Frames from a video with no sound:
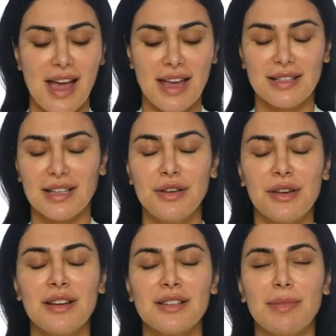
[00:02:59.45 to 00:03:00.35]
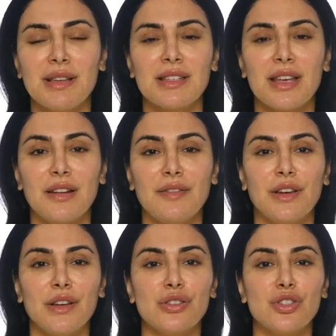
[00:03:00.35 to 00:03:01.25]
I can tell you guys, my skin
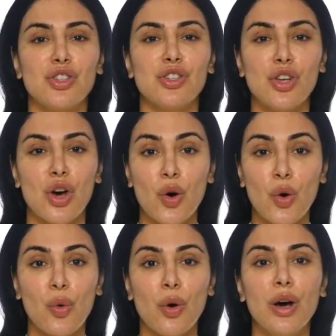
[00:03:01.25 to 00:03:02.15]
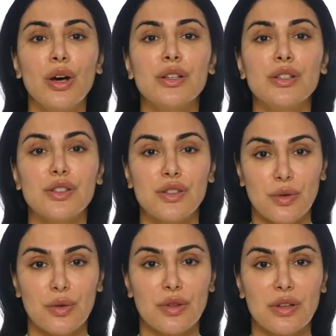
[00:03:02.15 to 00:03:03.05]
feels so
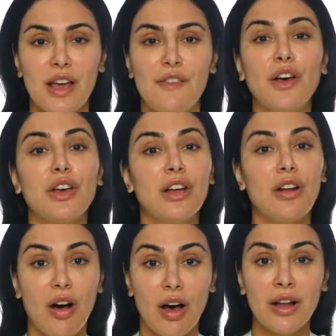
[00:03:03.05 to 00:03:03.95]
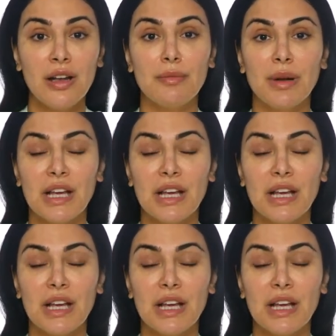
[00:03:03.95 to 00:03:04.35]
soothed. It felt good on,